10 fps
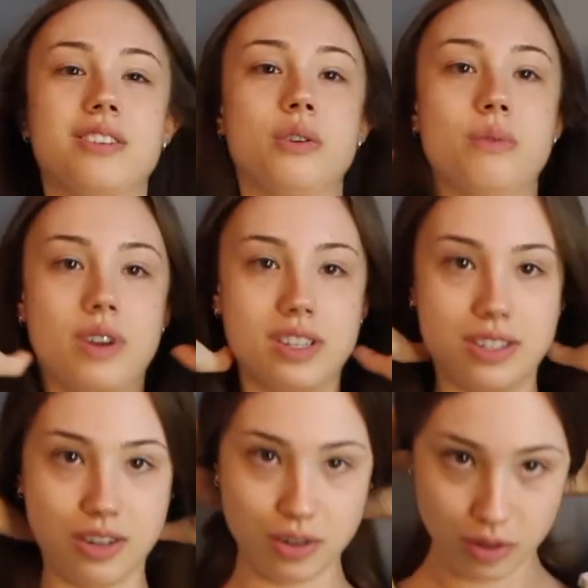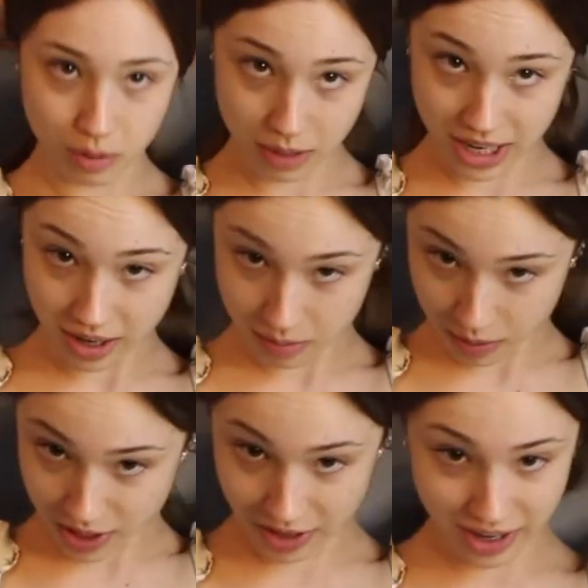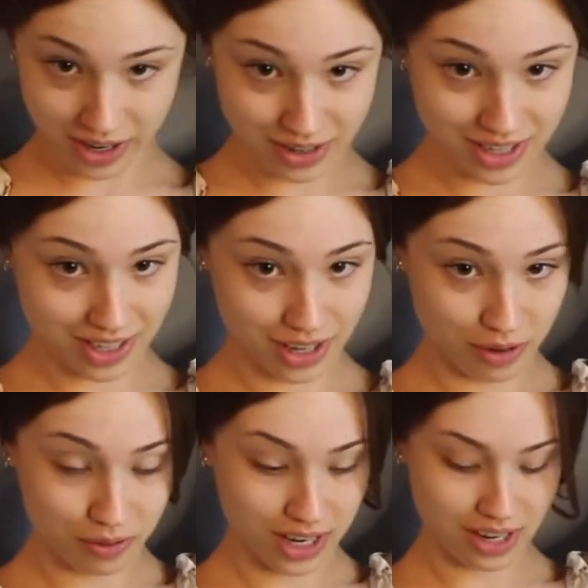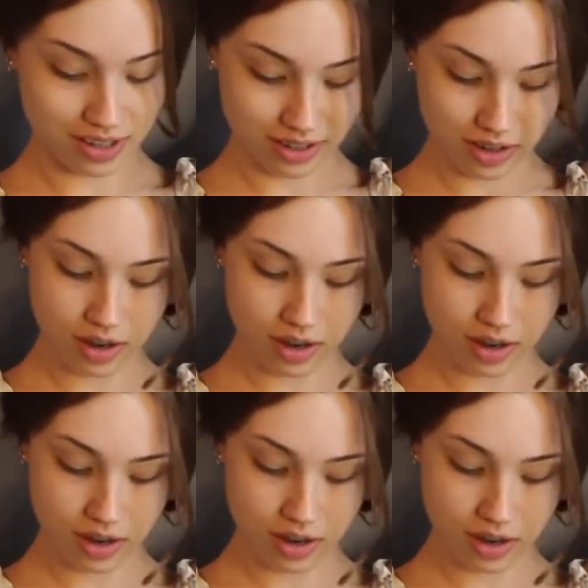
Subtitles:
Who wants to do their makeup when their hair is in their face?